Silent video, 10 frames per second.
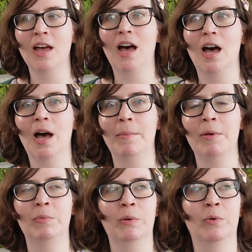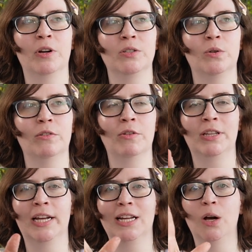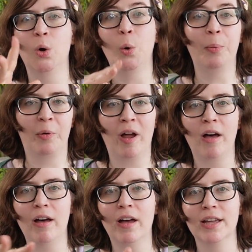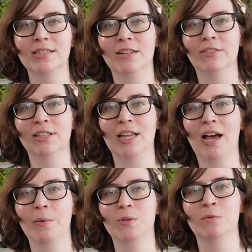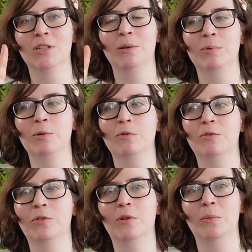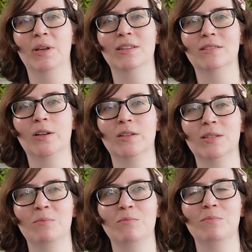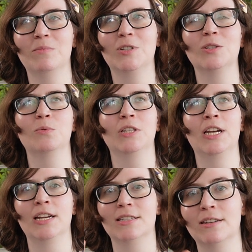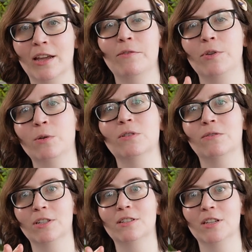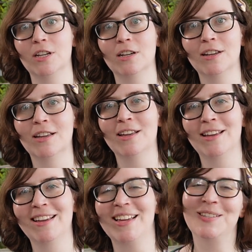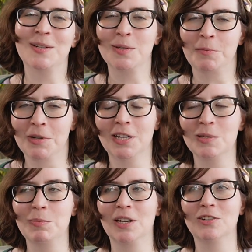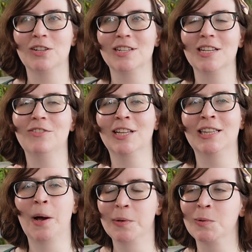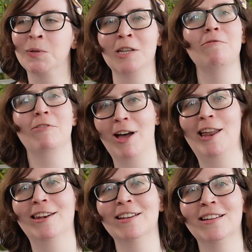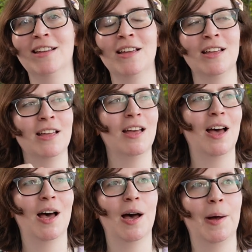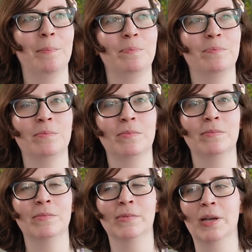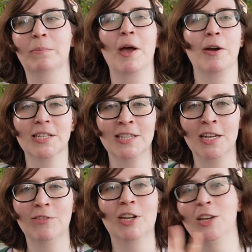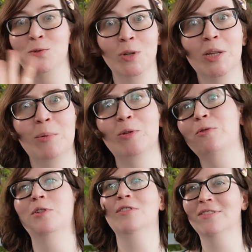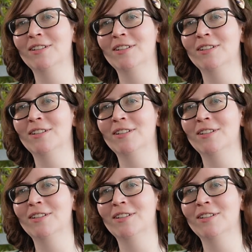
um, and we were sort of around like opera and stuff like that it was really beautiful and we saw some just really nice night views of the city and took some nice pictures I feel like that was really fun um, like Paris in the evening is really beautiful